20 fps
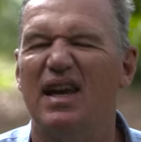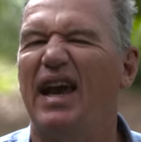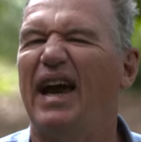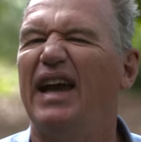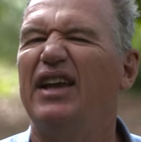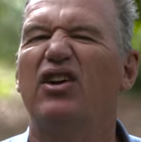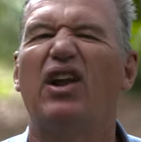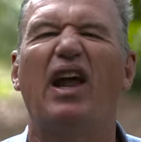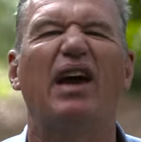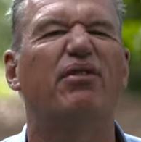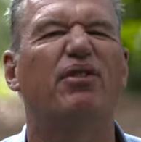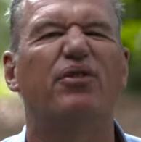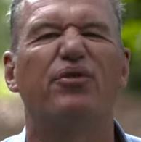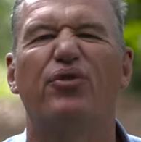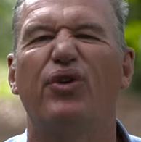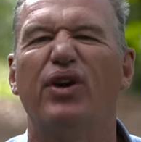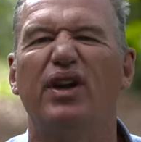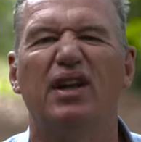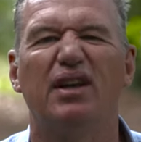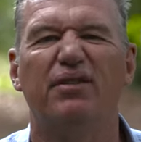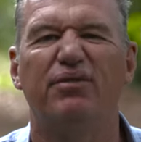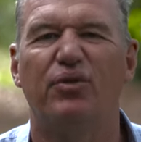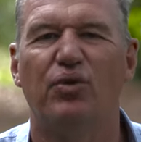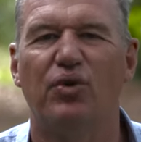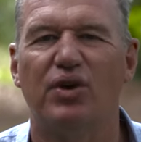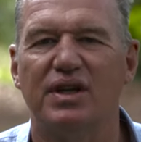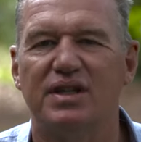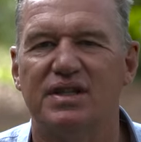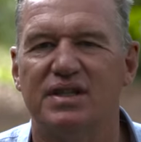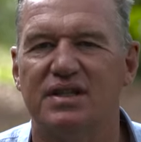and you'll have a friendly
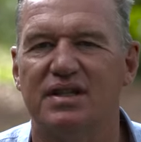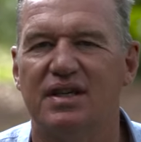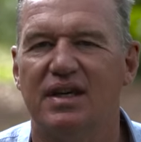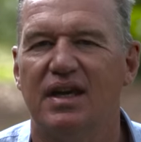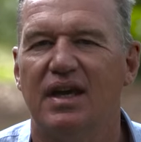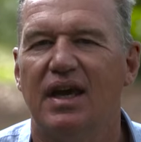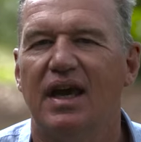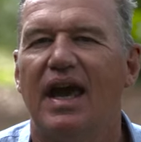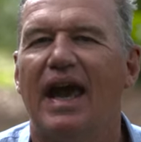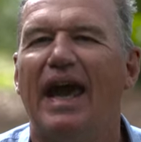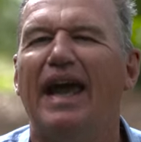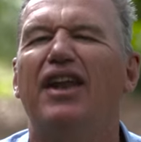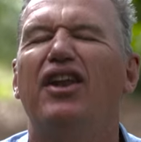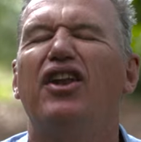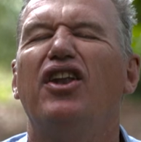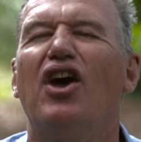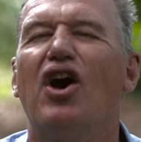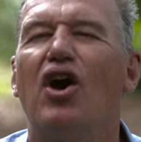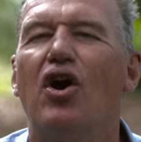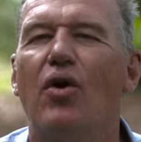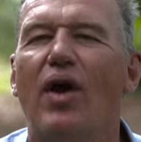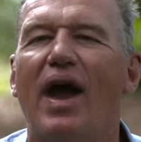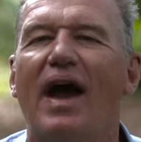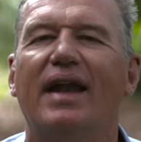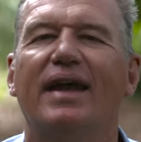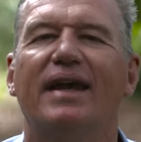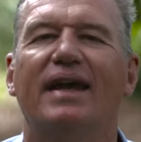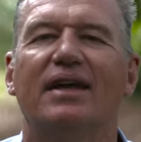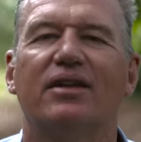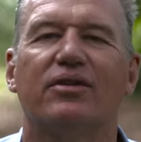voice and know how
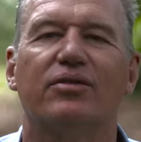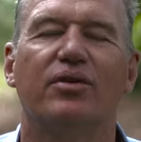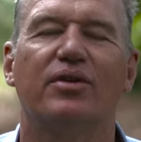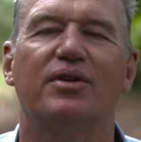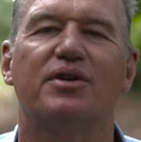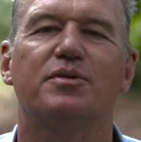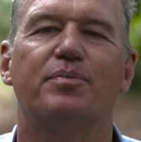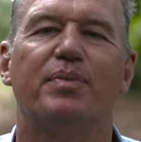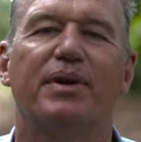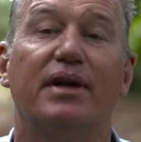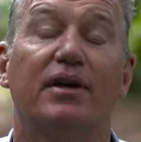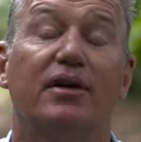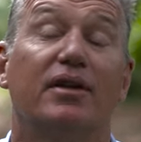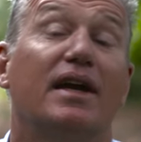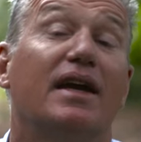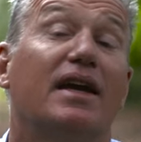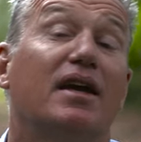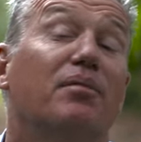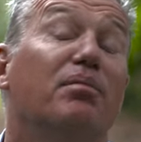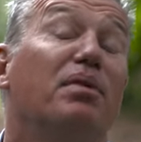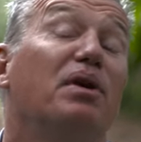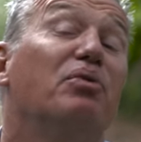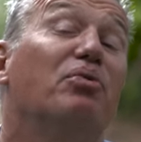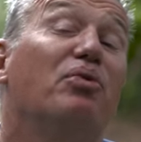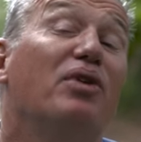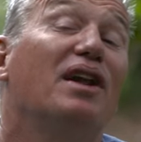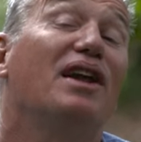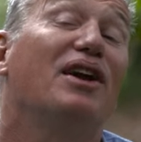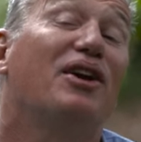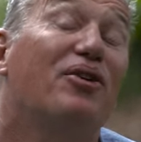to get through this period that can be
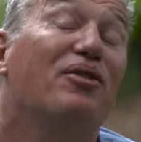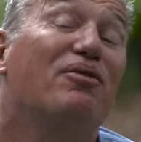really